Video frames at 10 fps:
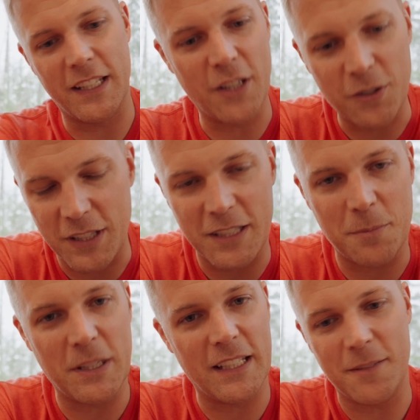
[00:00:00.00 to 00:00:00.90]
don't need to
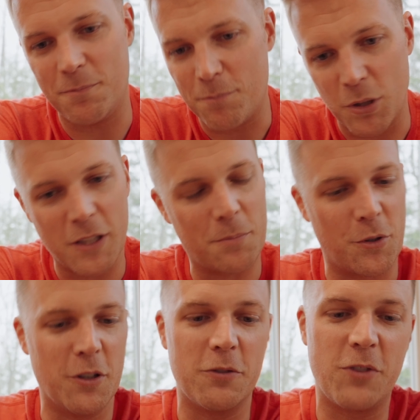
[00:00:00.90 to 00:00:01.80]
be
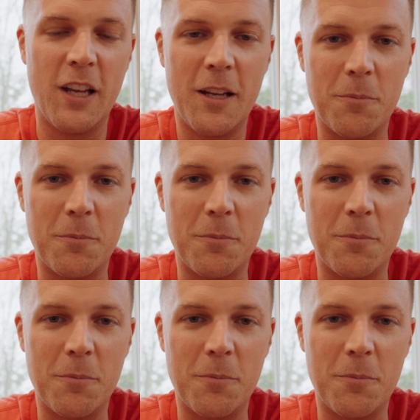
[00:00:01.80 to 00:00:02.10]
bulletproof,